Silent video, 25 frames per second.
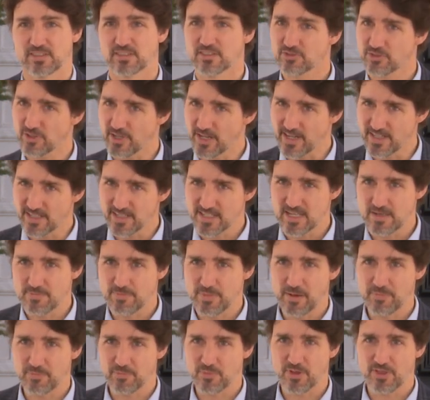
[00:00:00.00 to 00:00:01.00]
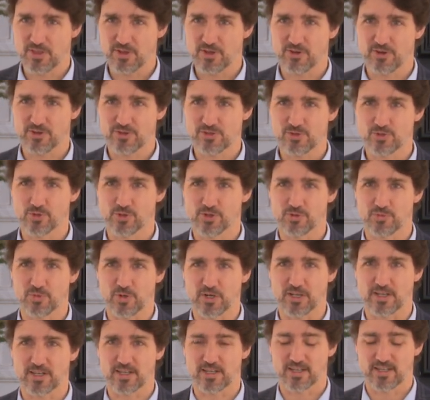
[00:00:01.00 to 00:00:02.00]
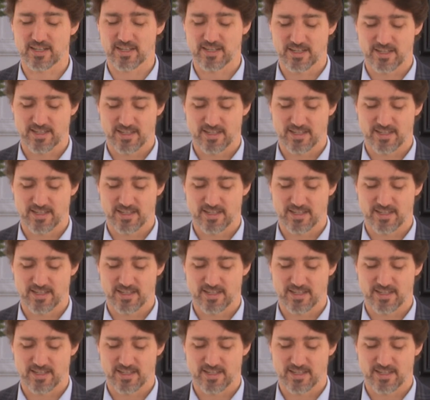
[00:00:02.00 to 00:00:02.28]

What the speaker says: try to keep up with your schoolwork,